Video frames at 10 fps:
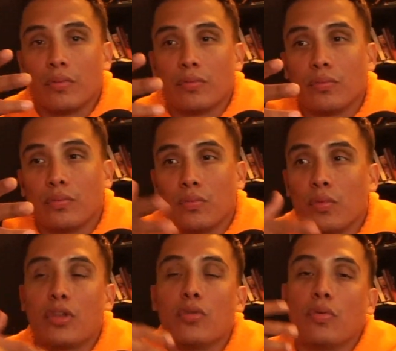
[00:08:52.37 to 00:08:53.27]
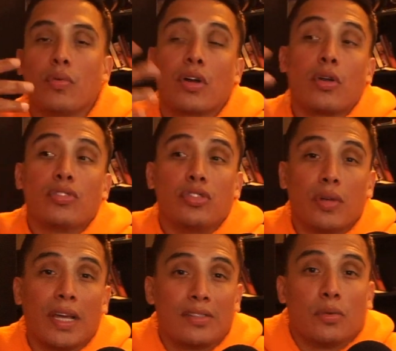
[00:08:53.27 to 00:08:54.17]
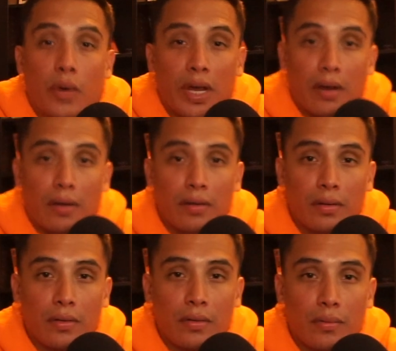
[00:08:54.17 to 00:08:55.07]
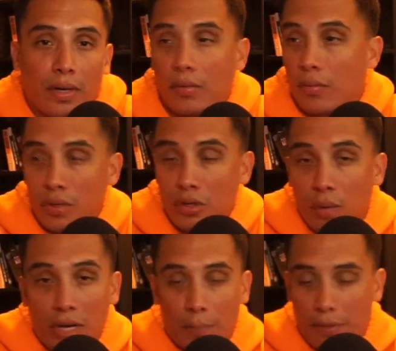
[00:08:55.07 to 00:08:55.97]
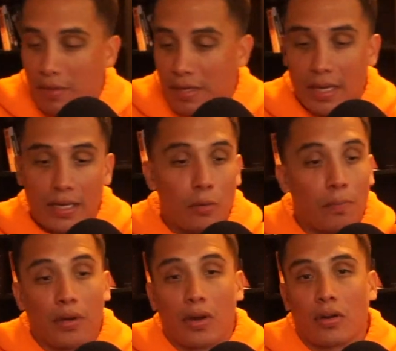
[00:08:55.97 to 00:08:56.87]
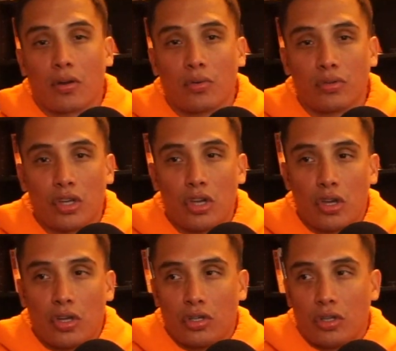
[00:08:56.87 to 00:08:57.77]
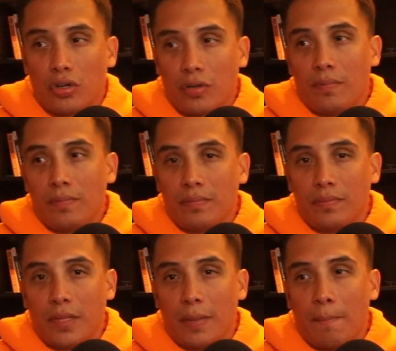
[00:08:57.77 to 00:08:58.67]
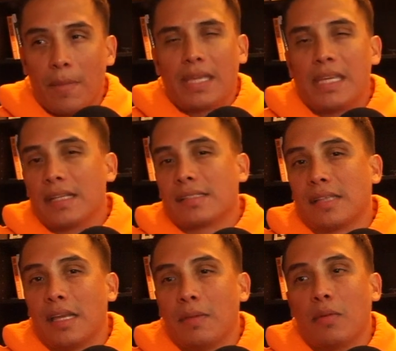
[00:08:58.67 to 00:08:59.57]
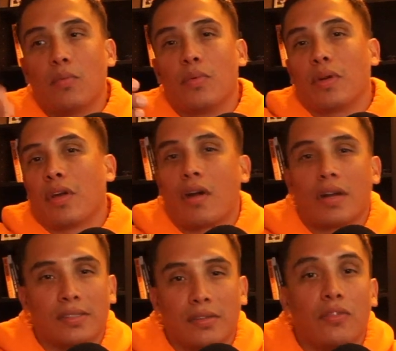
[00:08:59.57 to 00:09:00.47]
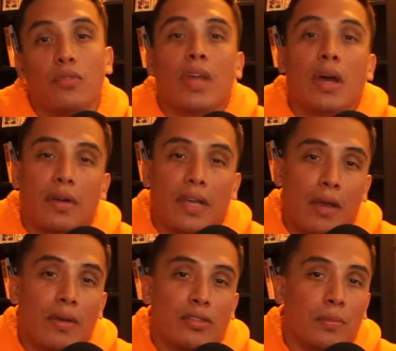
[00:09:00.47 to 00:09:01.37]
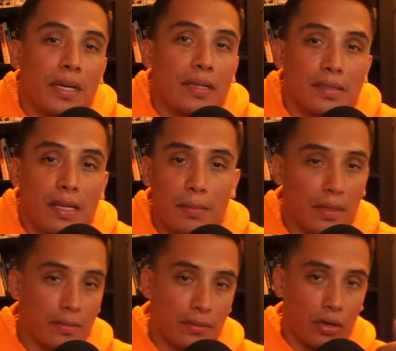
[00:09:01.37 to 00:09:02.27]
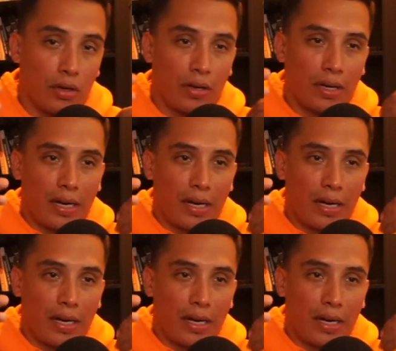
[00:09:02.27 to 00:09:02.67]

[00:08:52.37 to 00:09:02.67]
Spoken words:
What clothes do you like to wear? Right? When you wake up every day and you put on clothes, you're making a statement regardless of you not caring to make a statement. You're